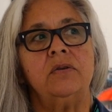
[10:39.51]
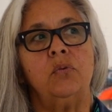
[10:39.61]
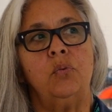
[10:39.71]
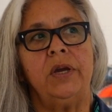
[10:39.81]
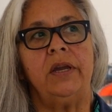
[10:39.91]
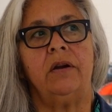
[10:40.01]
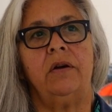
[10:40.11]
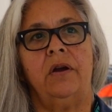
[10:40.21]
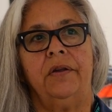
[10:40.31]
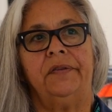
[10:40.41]
we
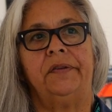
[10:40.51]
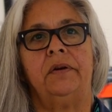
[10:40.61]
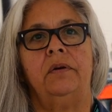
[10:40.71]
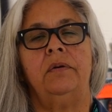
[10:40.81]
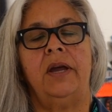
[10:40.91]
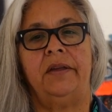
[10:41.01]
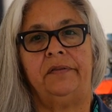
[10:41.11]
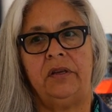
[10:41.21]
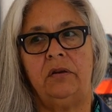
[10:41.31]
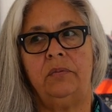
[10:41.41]
are also
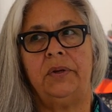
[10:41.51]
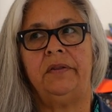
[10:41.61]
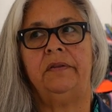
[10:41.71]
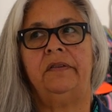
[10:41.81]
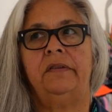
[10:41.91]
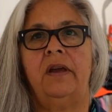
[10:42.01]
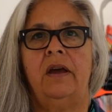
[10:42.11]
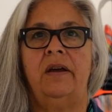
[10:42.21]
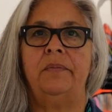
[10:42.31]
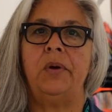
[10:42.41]
as humans
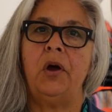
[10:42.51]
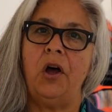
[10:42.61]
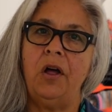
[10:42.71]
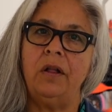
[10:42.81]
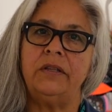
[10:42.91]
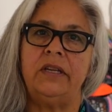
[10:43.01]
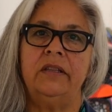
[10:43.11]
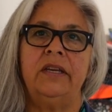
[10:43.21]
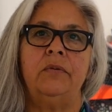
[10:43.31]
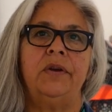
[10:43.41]
um, all
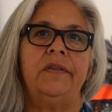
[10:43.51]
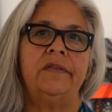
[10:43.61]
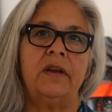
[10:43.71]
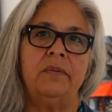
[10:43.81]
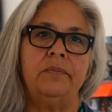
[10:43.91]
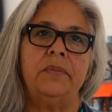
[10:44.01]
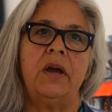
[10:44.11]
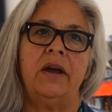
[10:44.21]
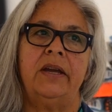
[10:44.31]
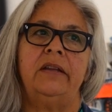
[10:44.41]
dealing with some
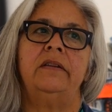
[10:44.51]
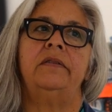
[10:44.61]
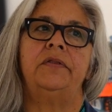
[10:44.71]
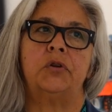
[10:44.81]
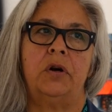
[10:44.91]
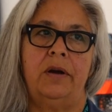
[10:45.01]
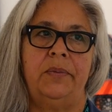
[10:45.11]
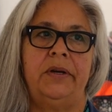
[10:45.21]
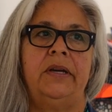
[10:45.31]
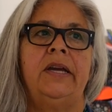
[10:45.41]
kind of
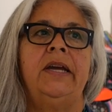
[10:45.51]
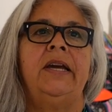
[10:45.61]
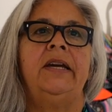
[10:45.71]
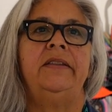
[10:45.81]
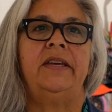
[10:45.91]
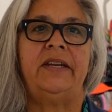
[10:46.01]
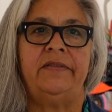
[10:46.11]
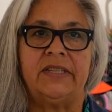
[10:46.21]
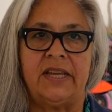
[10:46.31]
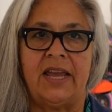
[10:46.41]
trauma that
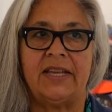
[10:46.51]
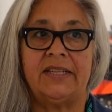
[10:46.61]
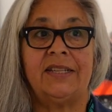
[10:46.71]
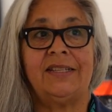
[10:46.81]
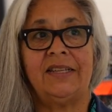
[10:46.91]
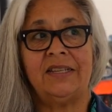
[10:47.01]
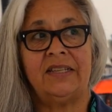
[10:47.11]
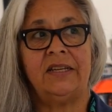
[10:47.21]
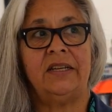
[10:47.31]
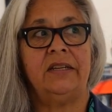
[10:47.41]
have, has
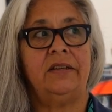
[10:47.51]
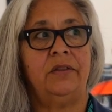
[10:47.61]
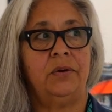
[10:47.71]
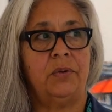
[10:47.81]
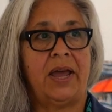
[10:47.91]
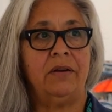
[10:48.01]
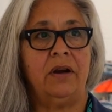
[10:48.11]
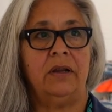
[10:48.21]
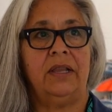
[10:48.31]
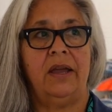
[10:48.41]
existed throughout
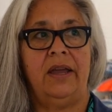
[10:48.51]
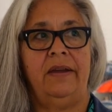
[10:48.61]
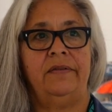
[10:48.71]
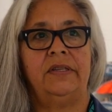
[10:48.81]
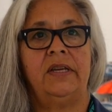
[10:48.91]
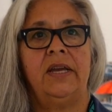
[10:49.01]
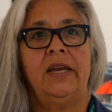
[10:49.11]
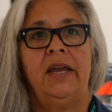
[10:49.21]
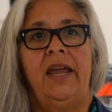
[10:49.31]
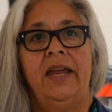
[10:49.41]
our lives
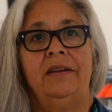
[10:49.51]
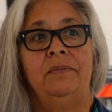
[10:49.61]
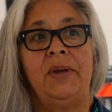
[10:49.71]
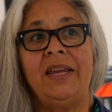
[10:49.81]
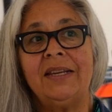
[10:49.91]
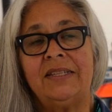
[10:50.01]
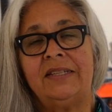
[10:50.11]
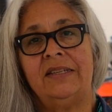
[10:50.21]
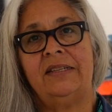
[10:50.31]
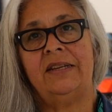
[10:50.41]
and may
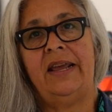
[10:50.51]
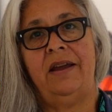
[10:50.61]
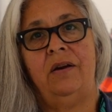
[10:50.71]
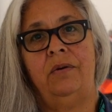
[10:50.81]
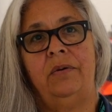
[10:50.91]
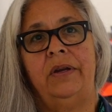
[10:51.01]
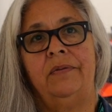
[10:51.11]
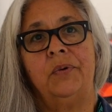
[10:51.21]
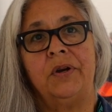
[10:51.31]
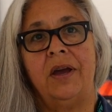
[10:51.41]
exist now
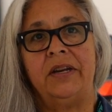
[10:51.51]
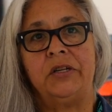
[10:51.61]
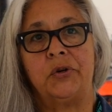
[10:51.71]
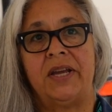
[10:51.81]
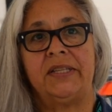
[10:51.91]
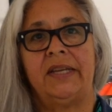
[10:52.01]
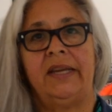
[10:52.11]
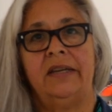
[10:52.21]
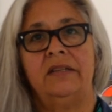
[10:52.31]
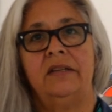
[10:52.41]
if we're not
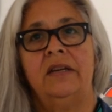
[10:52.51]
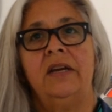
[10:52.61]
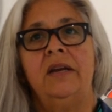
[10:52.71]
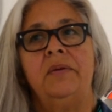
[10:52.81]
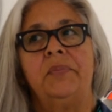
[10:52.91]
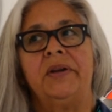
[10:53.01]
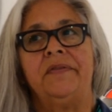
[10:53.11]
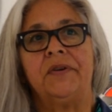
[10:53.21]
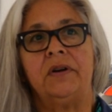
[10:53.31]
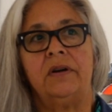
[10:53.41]
addressing it. But
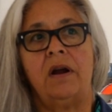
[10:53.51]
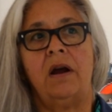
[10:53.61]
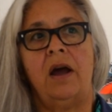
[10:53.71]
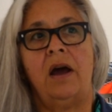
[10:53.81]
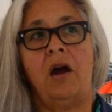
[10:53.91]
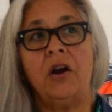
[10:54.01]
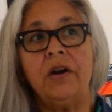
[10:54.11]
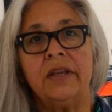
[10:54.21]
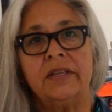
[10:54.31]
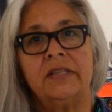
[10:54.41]
for
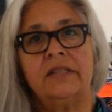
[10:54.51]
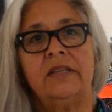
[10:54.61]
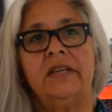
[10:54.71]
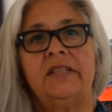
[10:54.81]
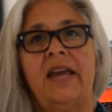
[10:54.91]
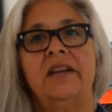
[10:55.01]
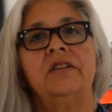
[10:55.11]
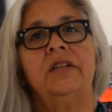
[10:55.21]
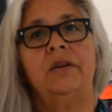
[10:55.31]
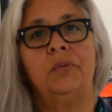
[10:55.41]
artists, it's
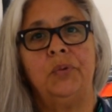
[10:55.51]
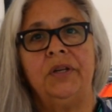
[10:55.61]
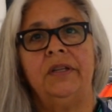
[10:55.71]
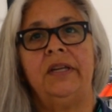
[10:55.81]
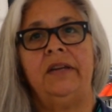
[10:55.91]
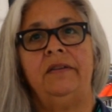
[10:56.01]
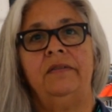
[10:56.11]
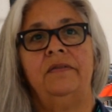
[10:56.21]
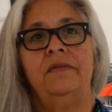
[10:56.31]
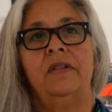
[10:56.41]
actually a
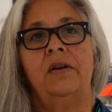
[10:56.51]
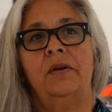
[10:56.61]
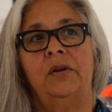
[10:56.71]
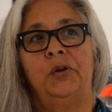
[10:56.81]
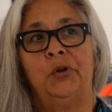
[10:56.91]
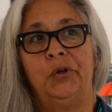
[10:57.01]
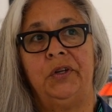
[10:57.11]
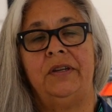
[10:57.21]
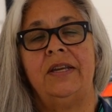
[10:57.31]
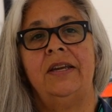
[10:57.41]
really
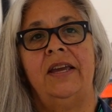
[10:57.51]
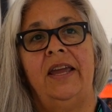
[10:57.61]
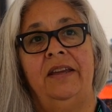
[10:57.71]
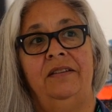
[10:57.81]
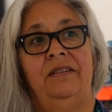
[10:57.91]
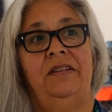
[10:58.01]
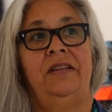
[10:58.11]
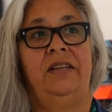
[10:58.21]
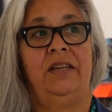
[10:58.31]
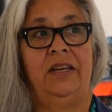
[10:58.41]
good and
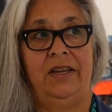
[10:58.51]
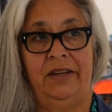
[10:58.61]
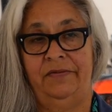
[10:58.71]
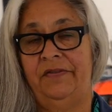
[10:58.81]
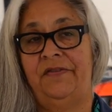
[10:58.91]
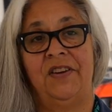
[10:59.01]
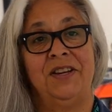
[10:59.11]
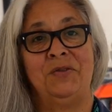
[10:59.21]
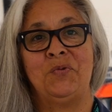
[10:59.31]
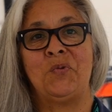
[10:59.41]

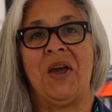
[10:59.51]
fun